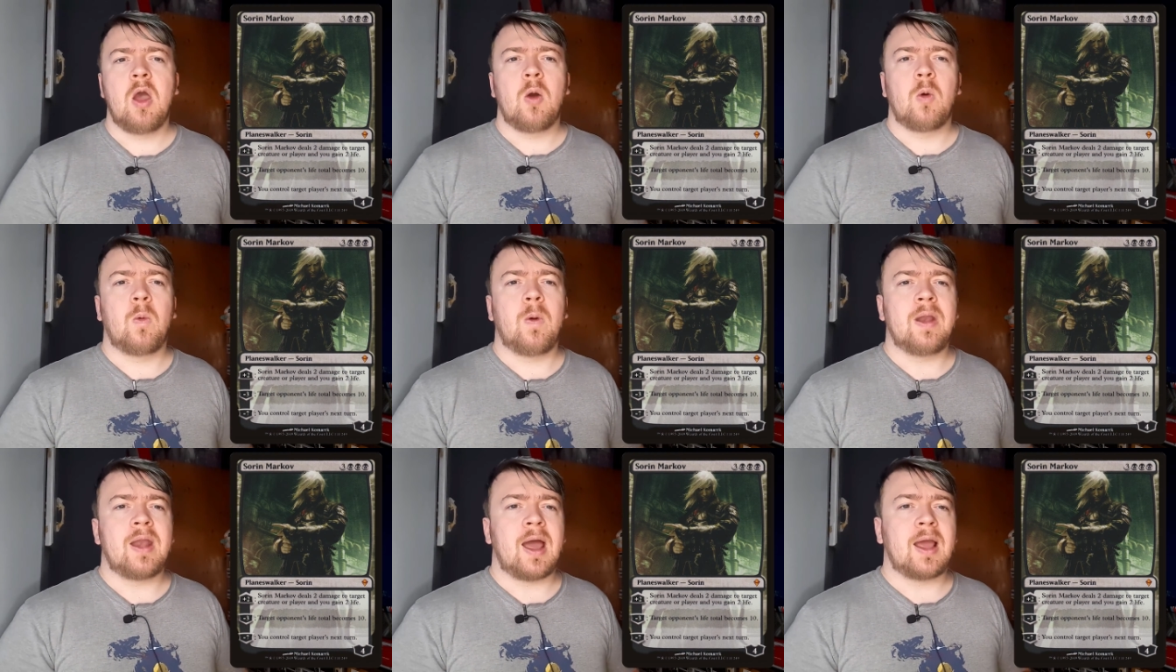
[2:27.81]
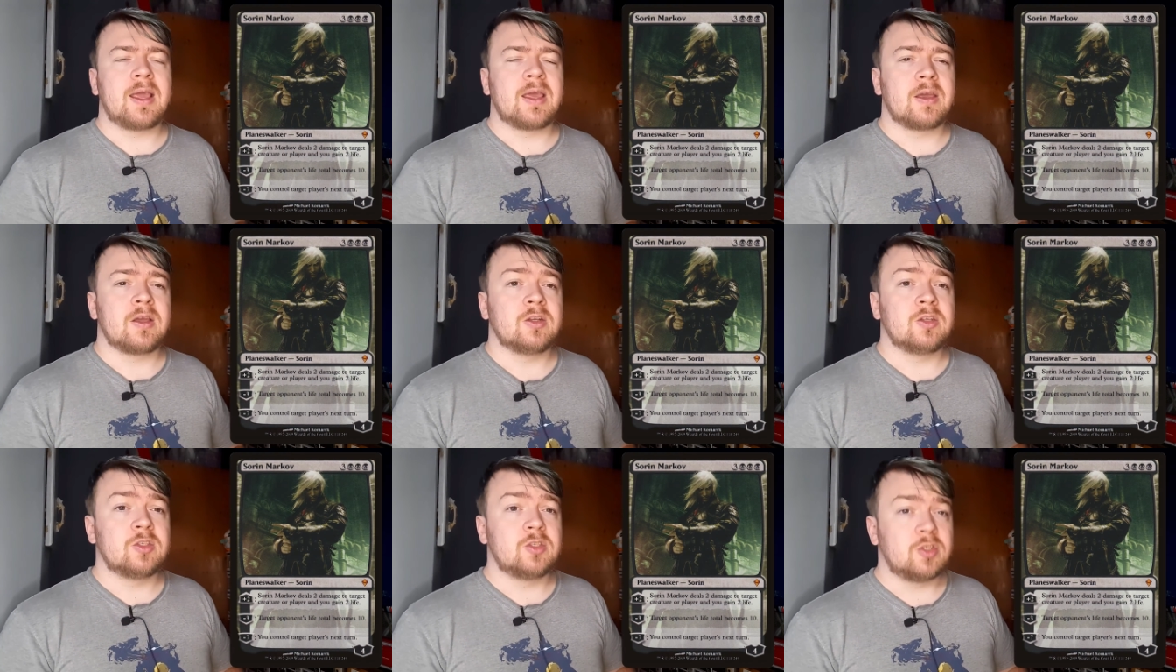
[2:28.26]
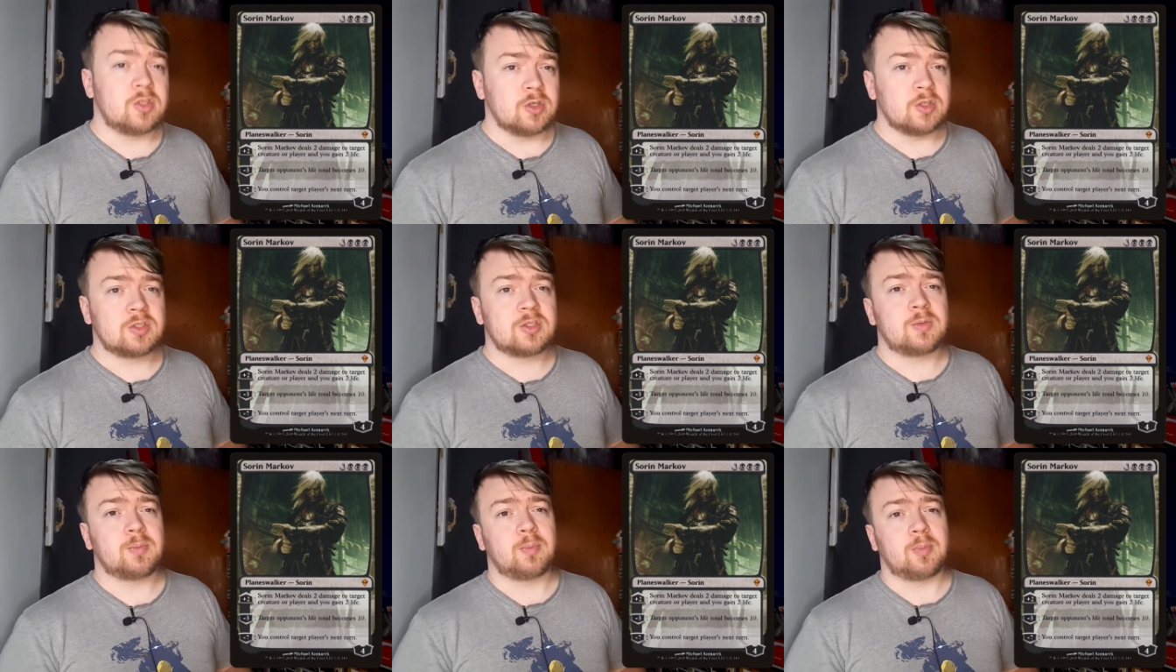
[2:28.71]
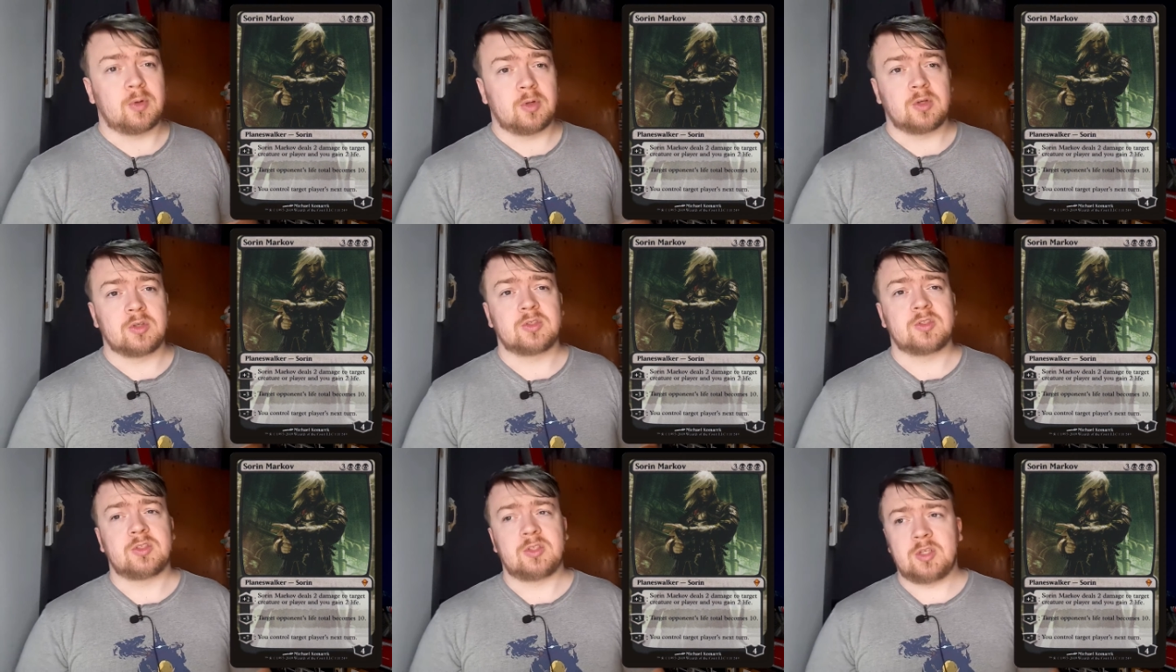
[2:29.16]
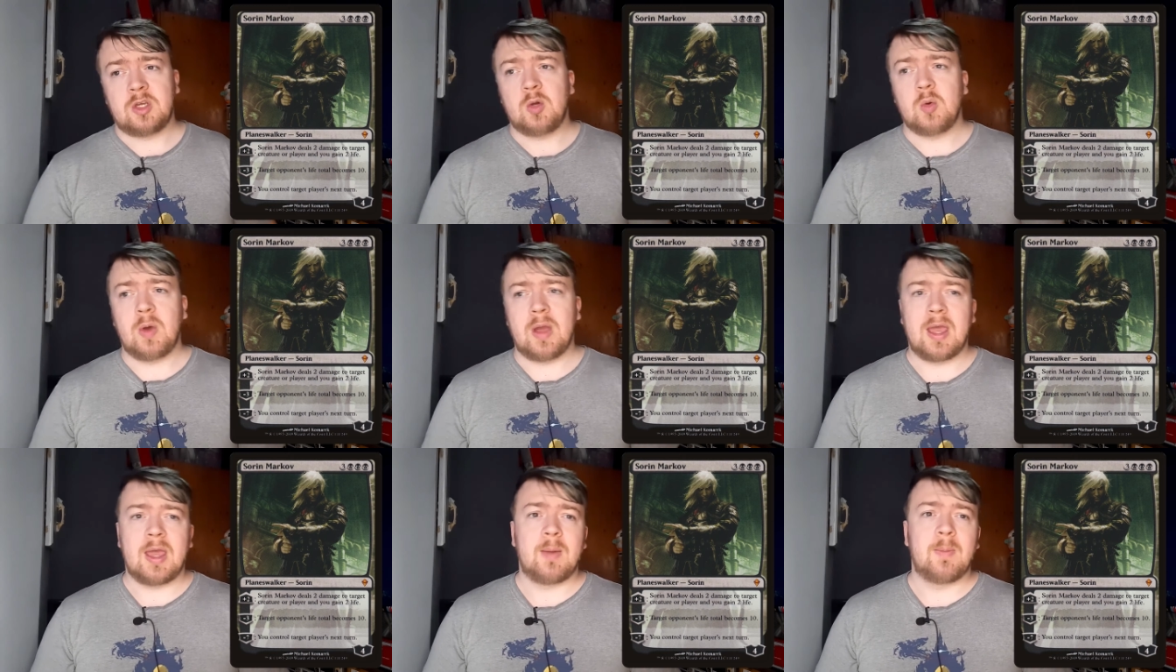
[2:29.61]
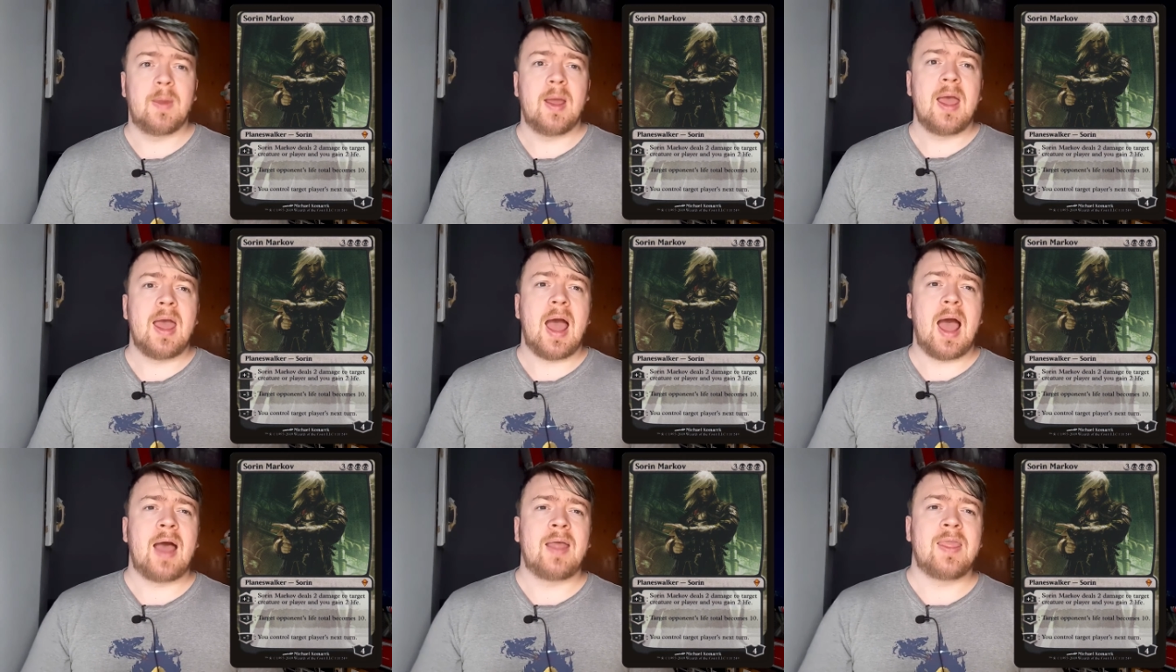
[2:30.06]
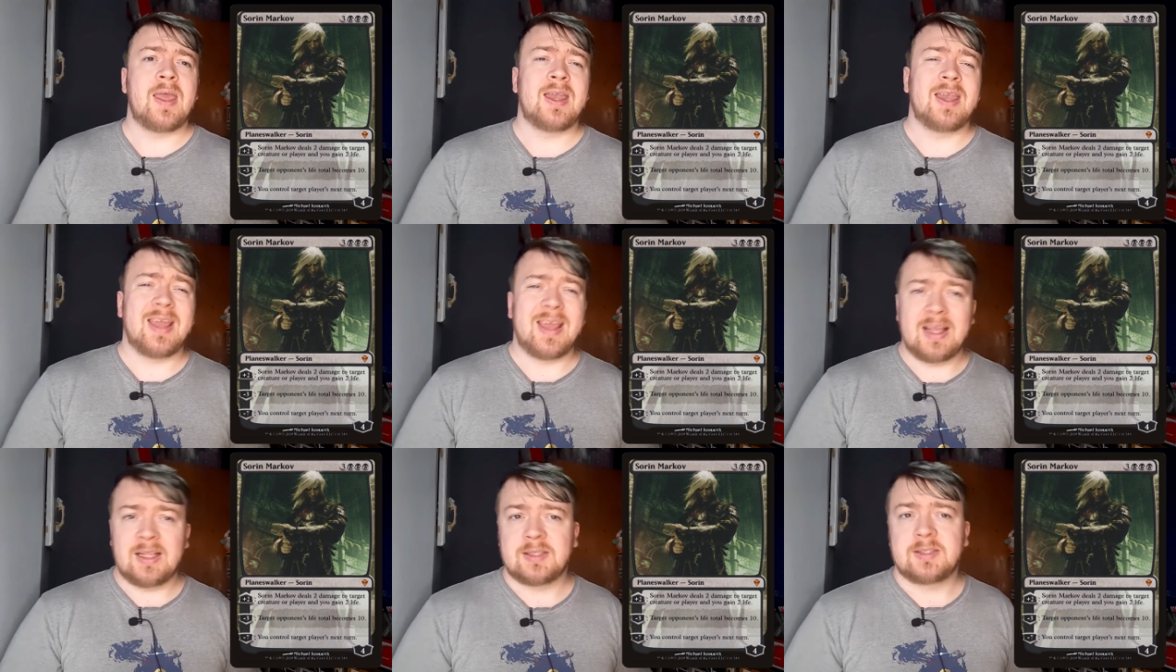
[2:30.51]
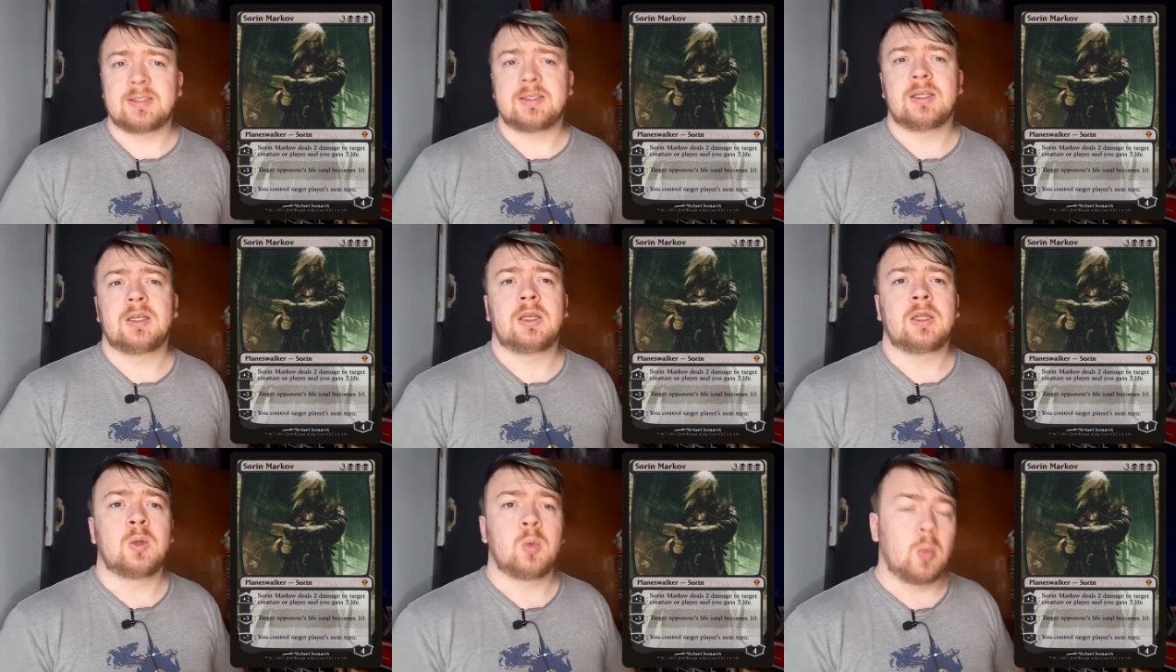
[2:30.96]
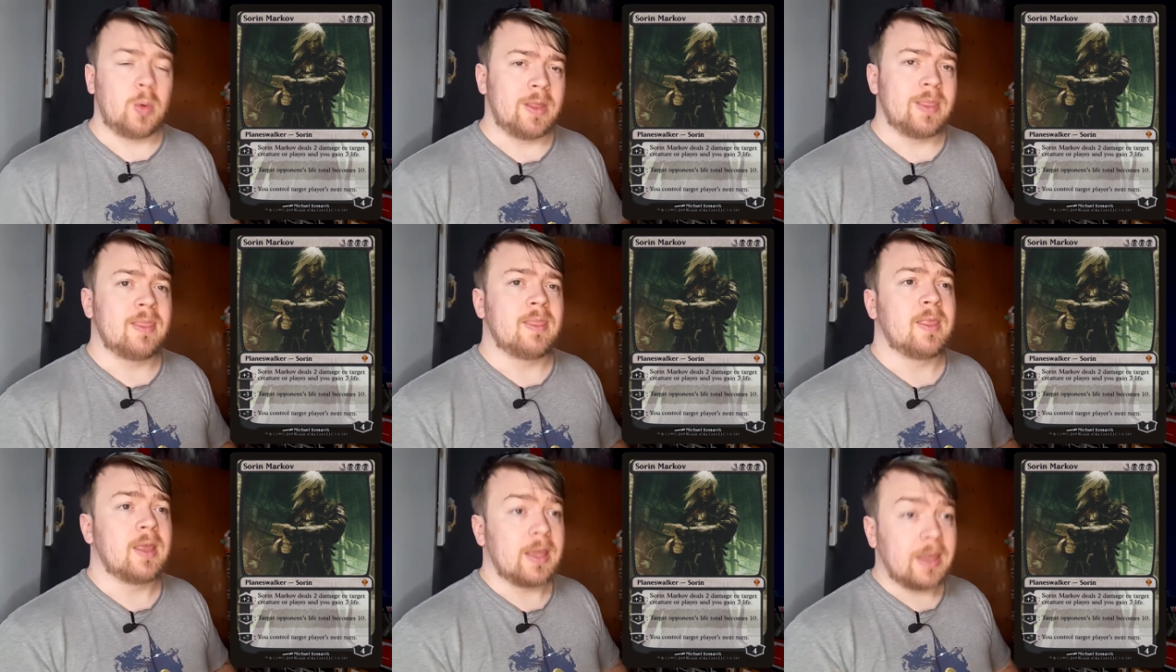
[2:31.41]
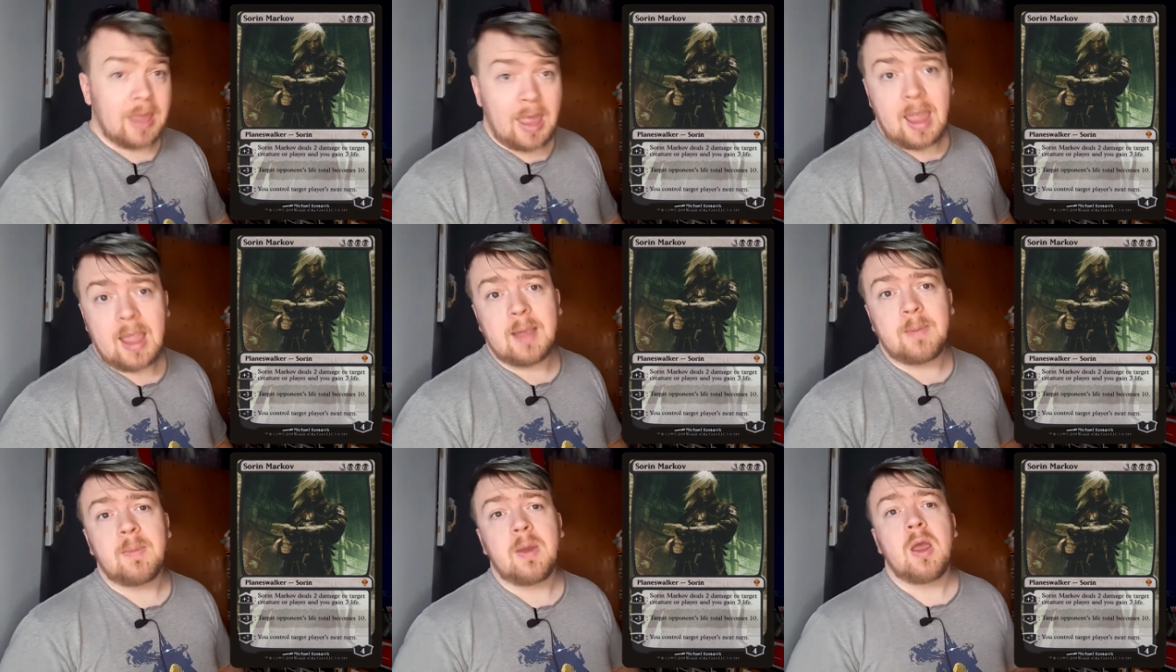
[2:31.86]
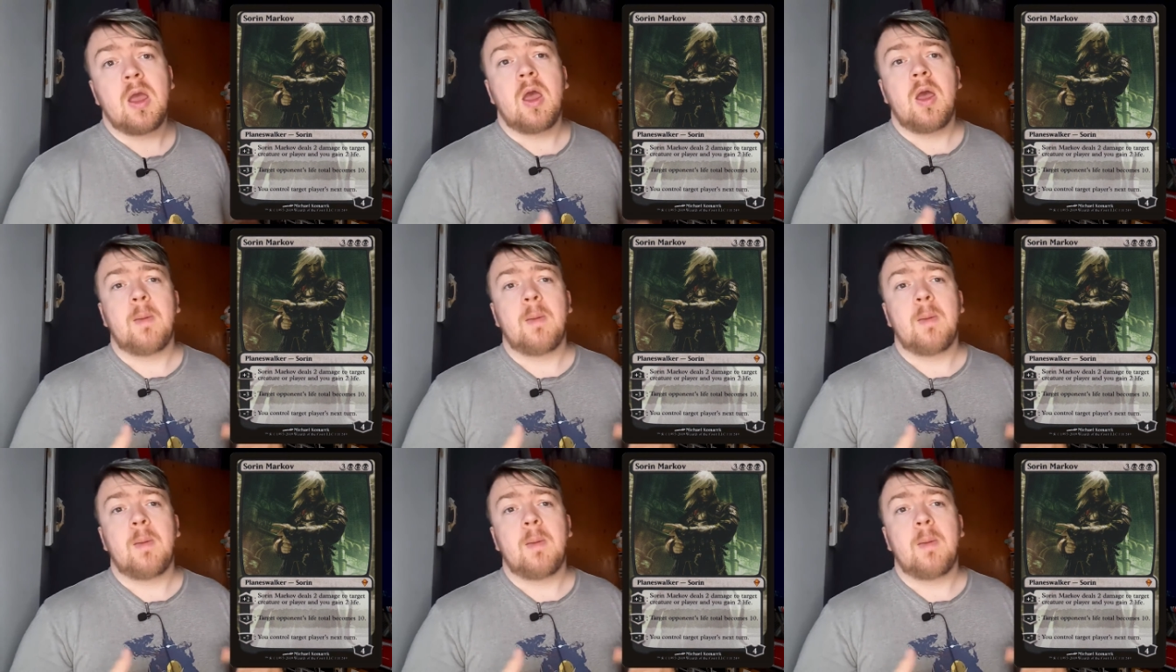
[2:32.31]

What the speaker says: when I can just +2 him and then instantly win the game,